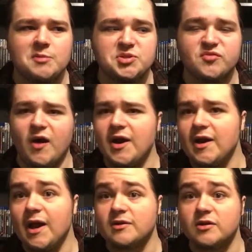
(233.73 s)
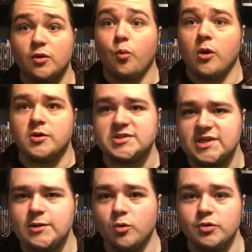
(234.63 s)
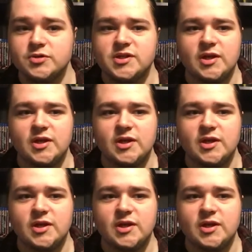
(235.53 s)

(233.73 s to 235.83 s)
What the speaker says: just finding out that there were sequels